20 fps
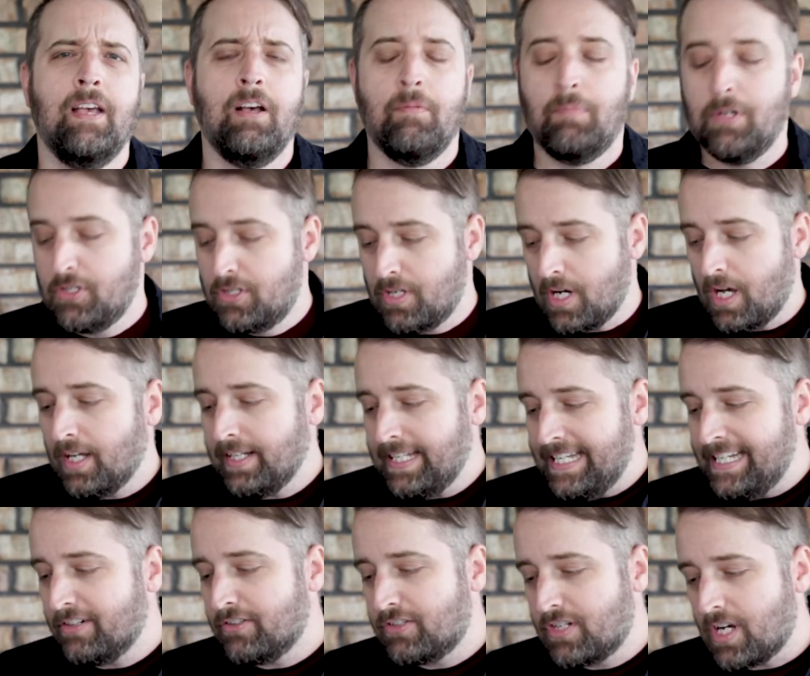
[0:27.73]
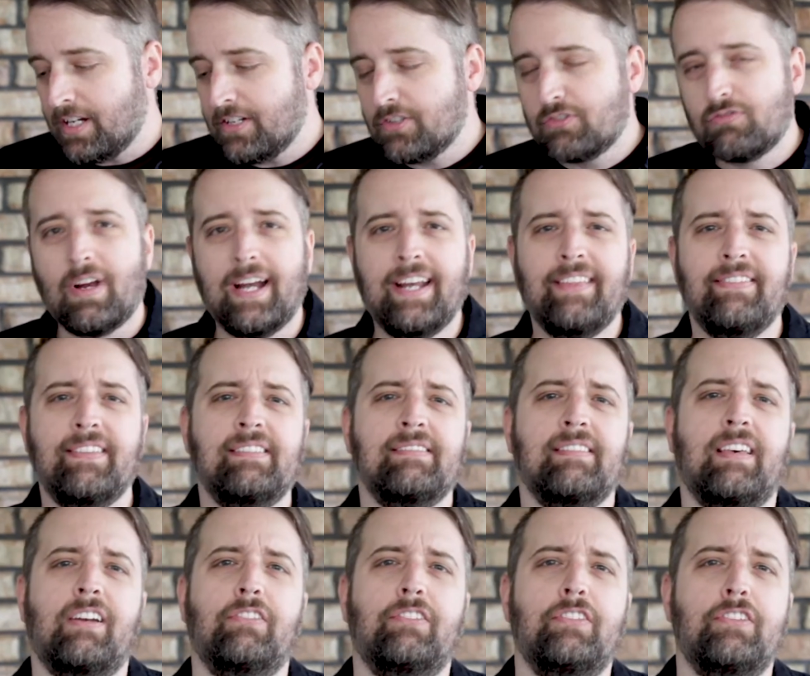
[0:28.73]
But John is writing this
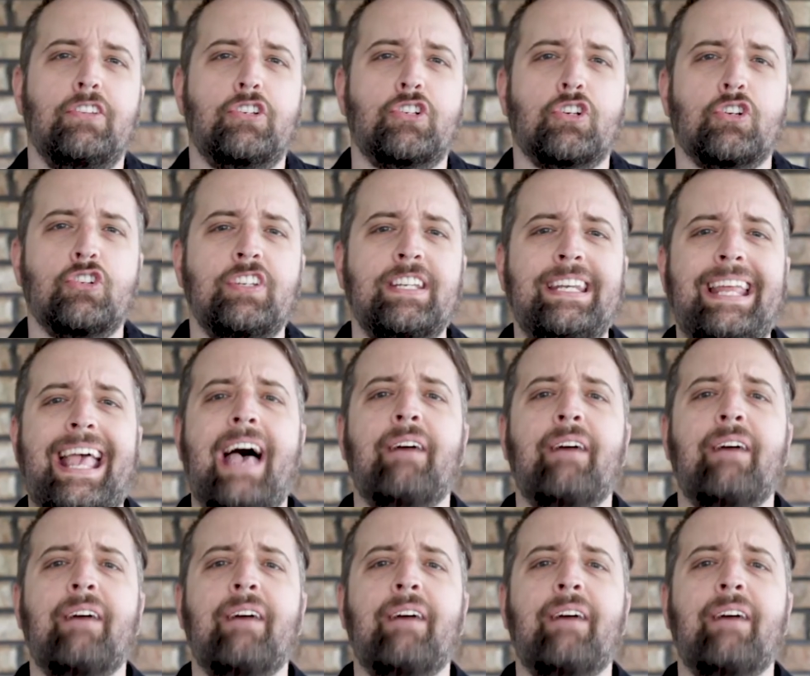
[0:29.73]
letter to the church in